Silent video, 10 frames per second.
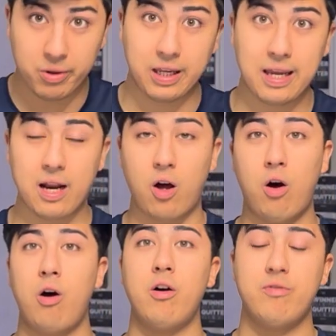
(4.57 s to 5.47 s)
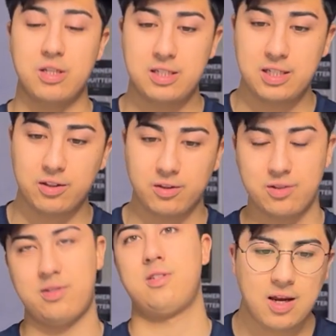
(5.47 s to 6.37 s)
from looking at all of the
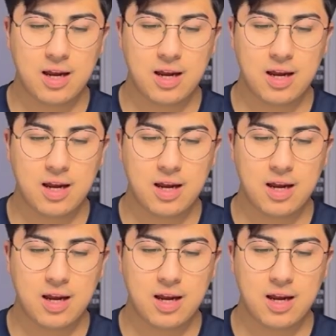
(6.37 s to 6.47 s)
deals.